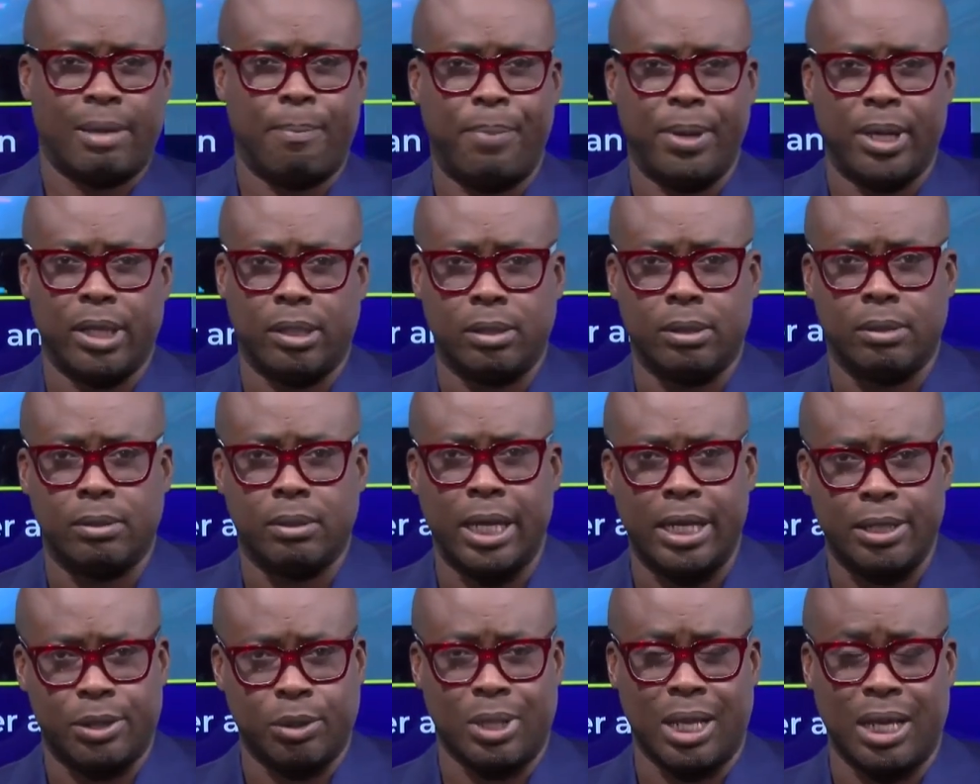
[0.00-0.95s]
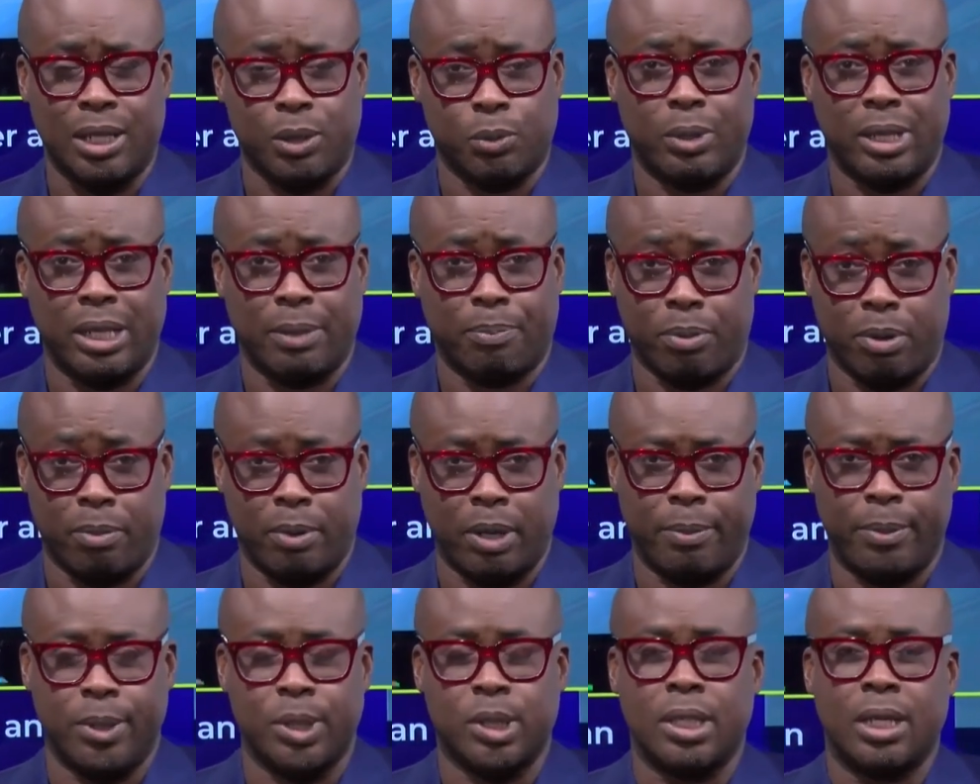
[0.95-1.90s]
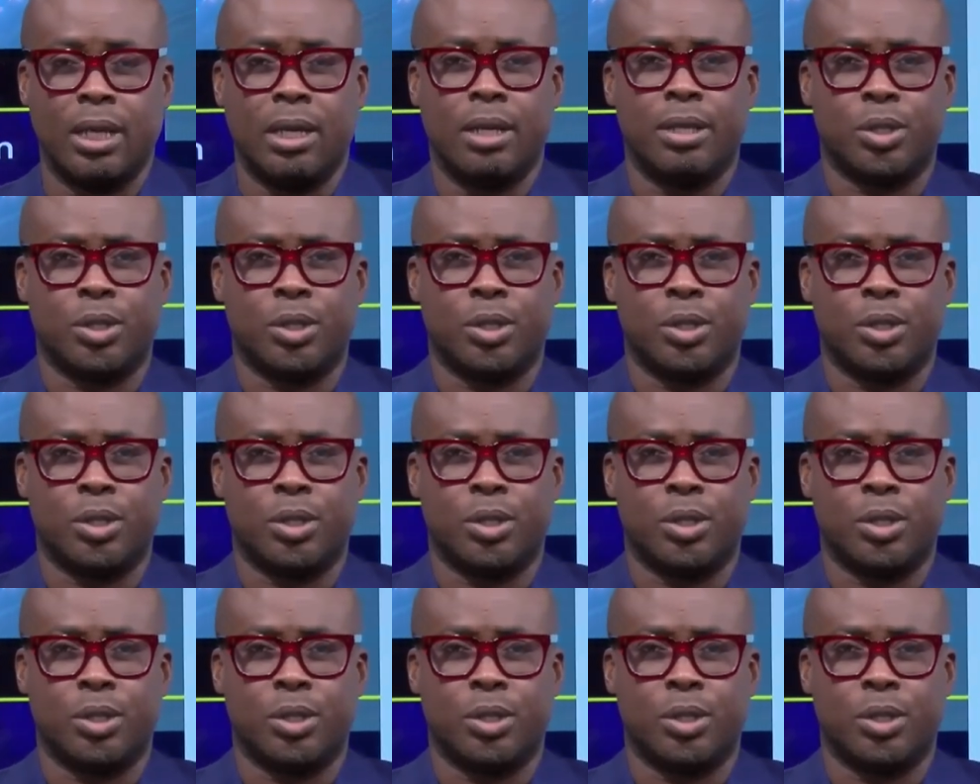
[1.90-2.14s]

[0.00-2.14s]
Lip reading: bill. And so that's where the problem is.